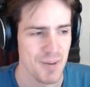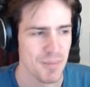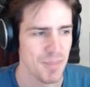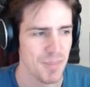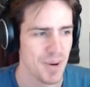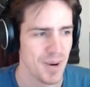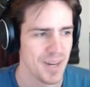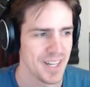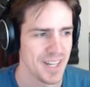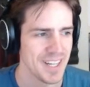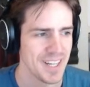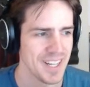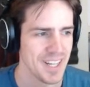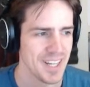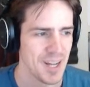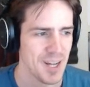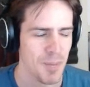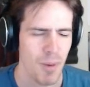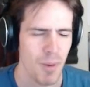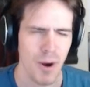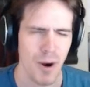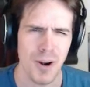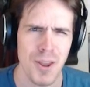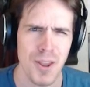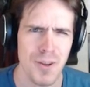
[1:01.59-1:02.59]
But uh,
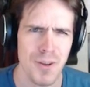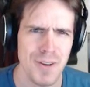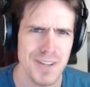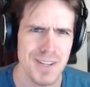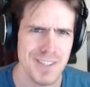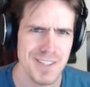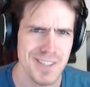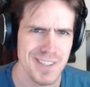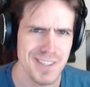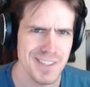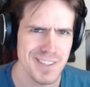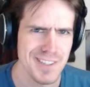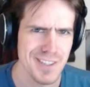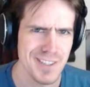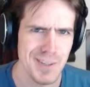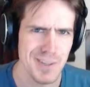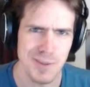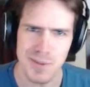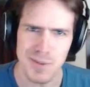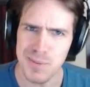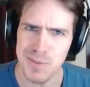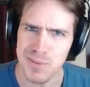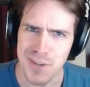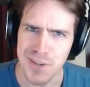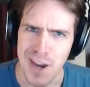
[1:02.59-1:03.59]
part of the reason this is a
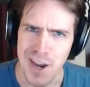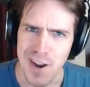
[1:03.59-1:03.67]
YouTube